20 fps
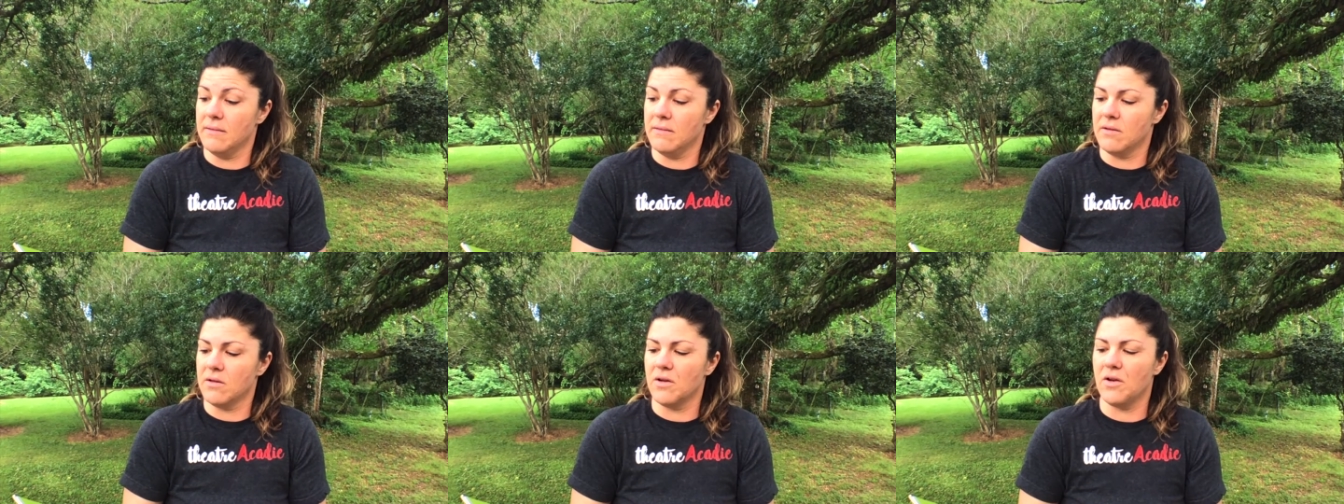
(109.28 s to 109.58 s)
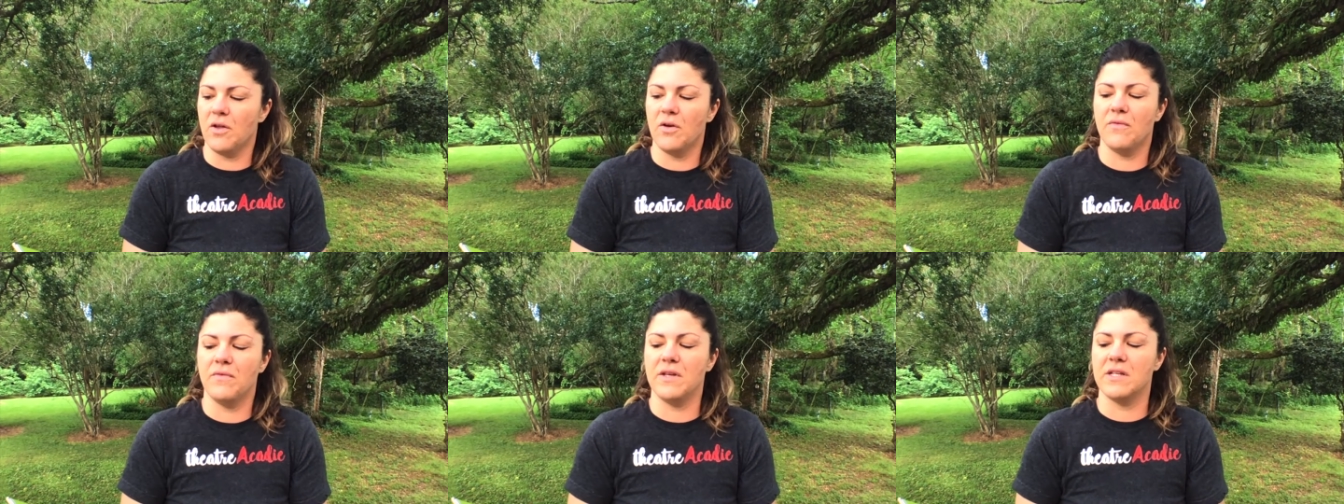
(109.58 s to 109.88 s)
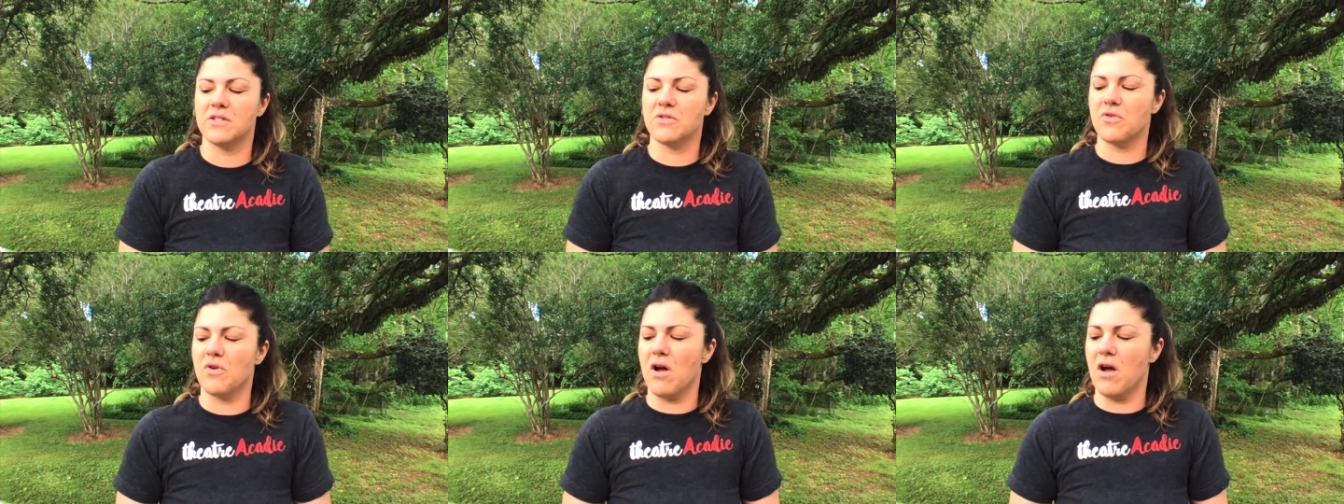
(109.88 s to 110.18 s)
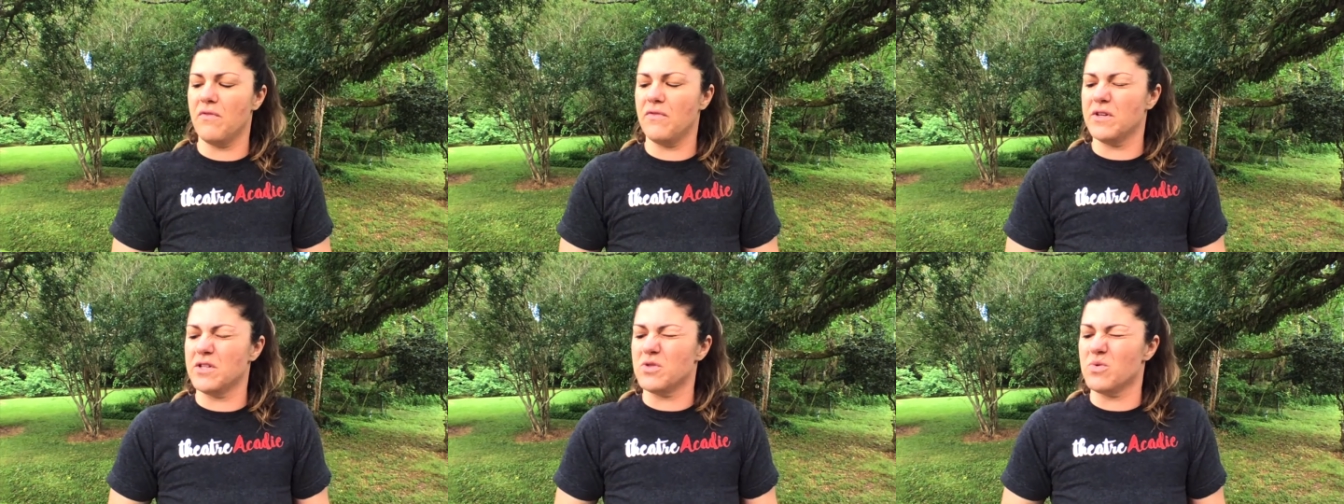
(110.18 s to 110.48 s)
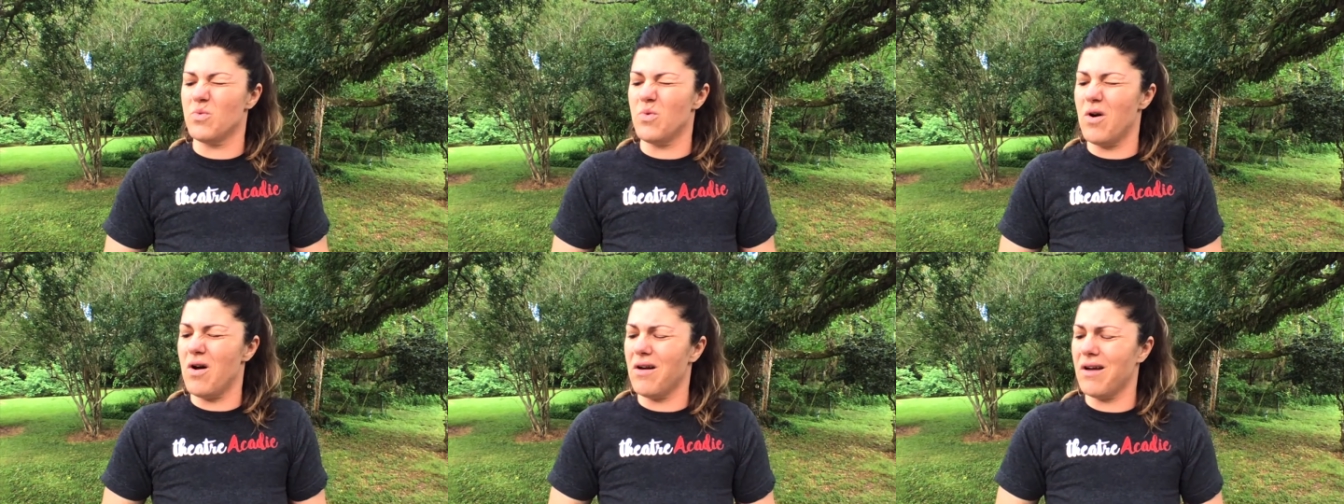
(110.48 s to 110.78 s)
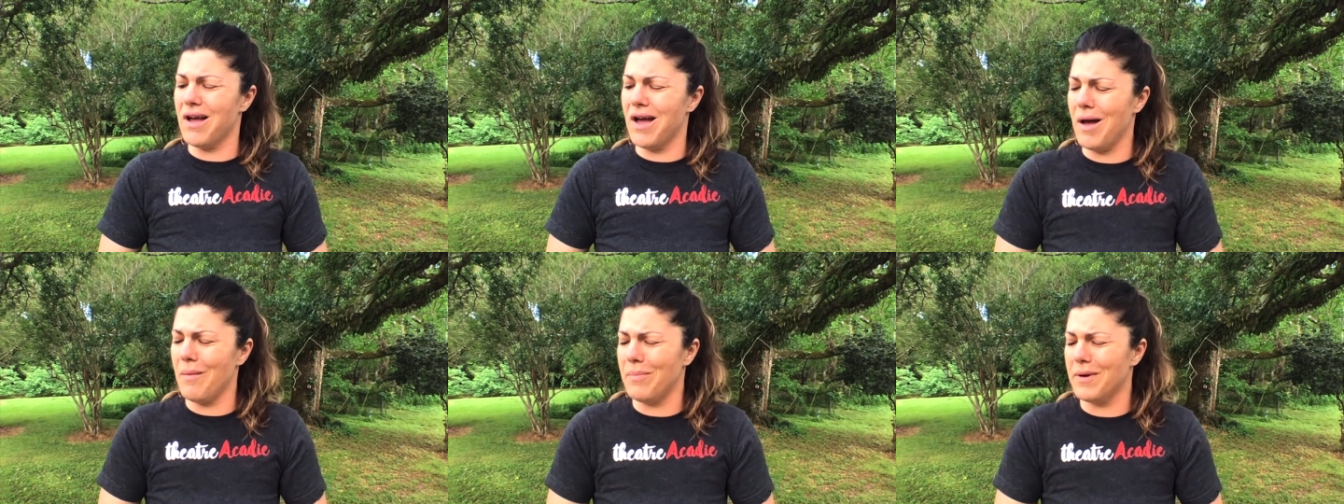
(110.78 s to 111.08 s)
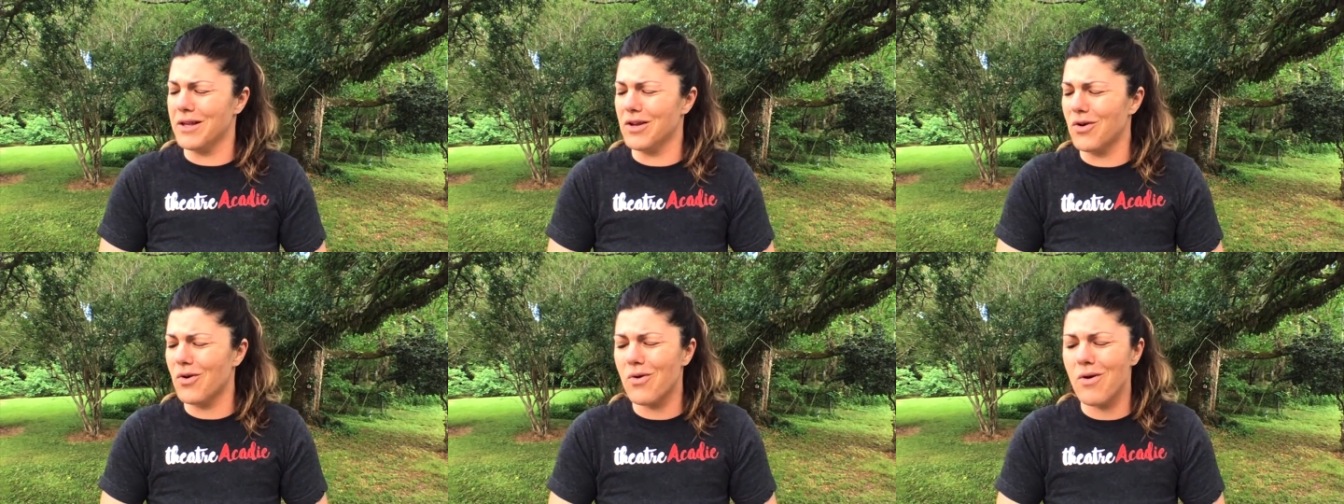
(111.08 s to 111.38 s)
Clovis Crawfish woke up
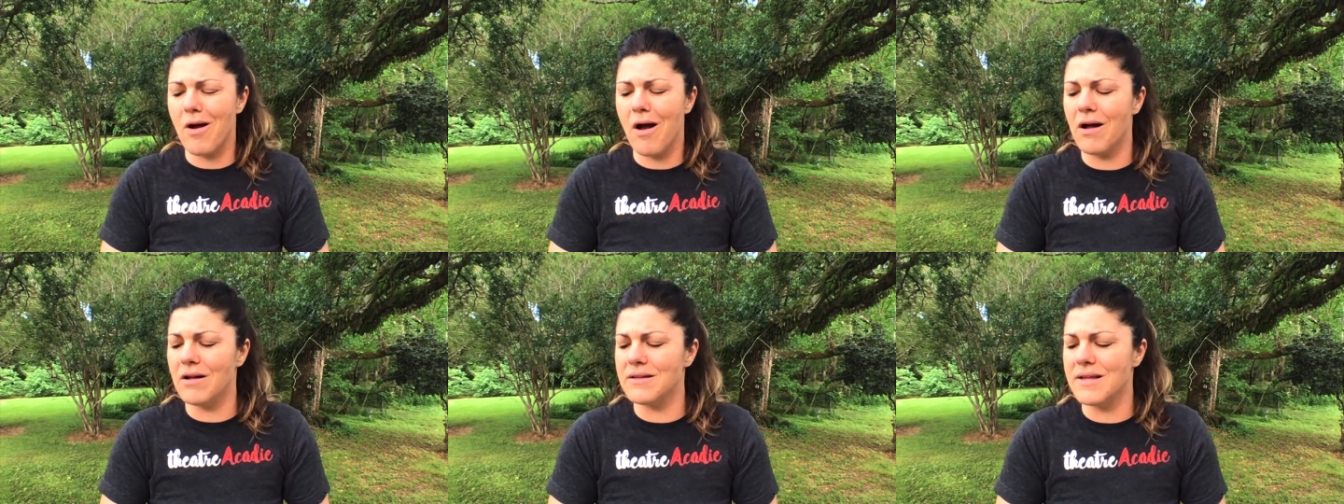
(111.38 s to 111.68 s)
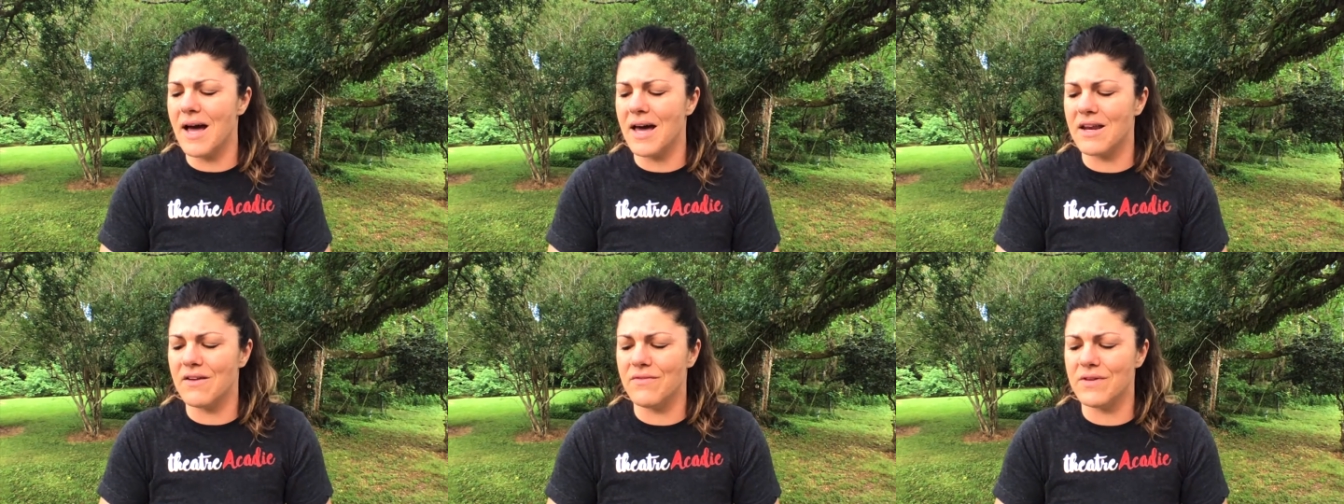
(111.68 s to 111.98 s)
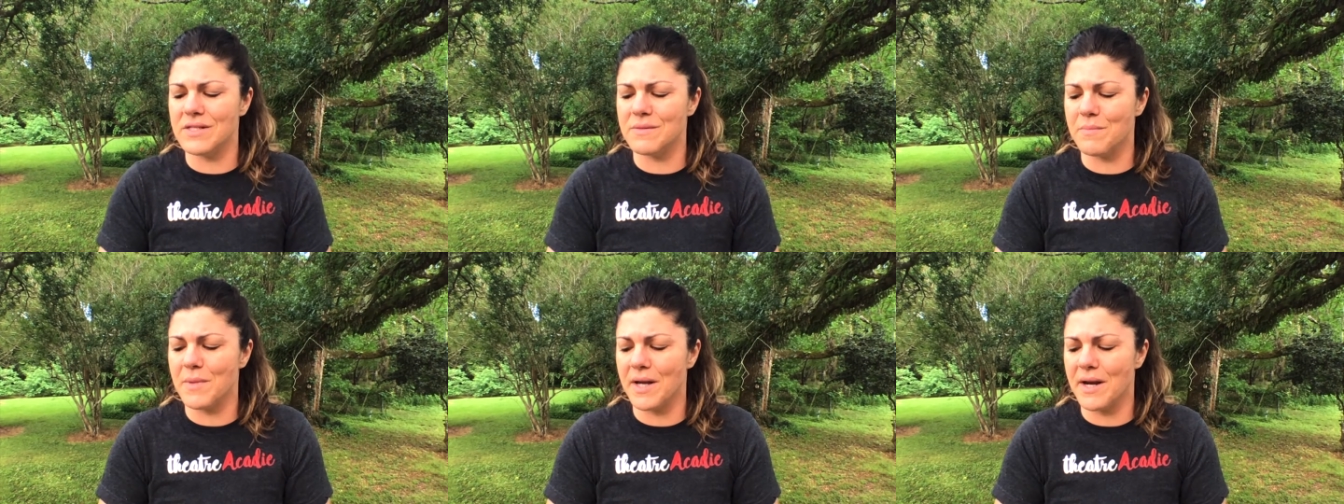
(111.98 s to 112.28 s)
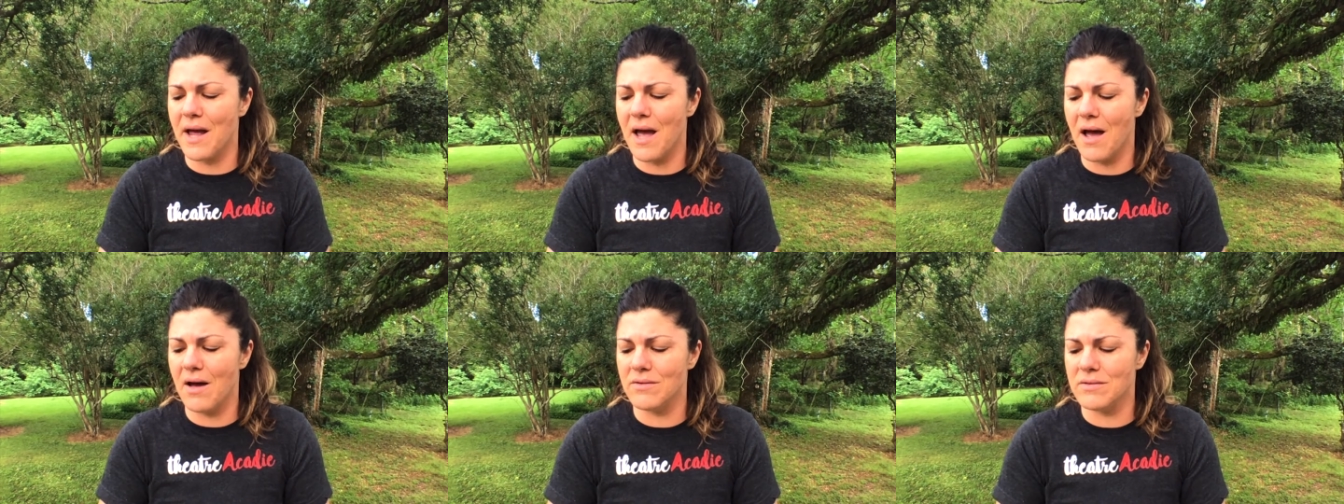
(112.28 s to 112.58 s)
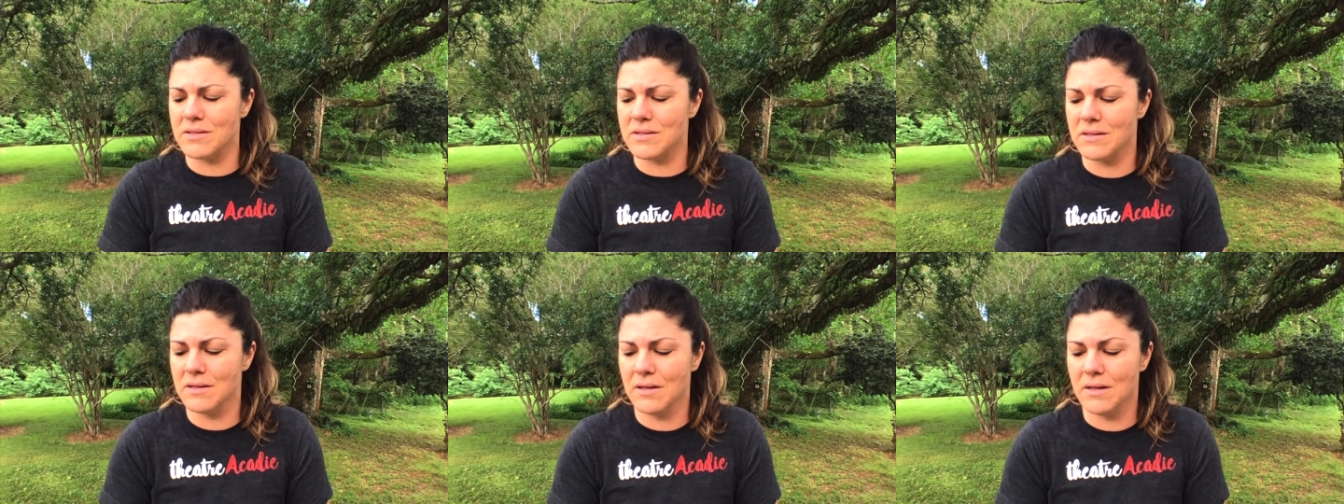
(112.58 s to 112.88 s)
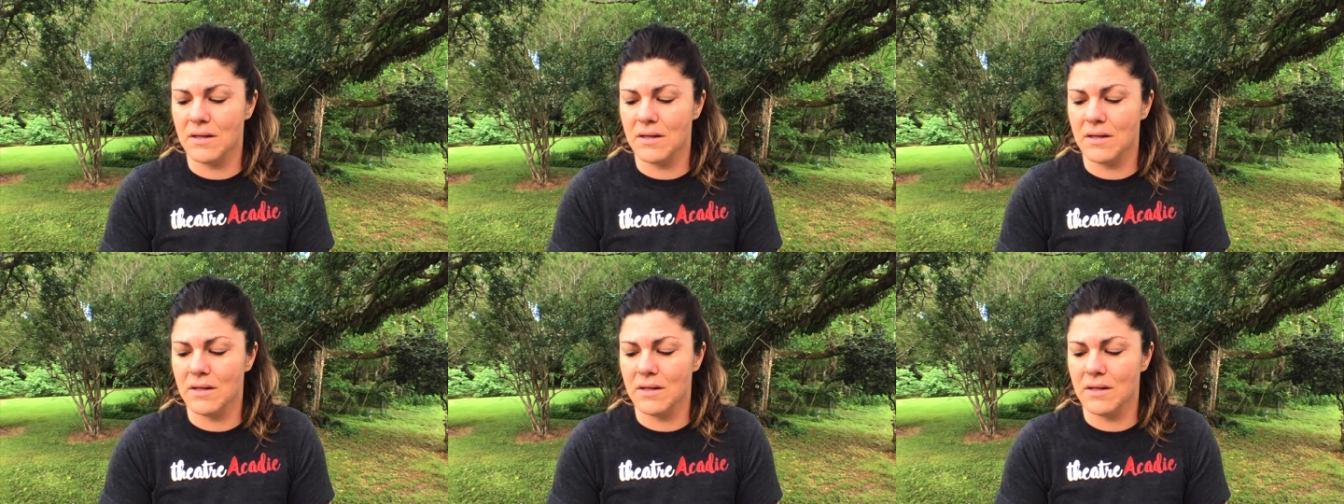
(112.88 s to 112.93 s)
and crawled out of his mud house.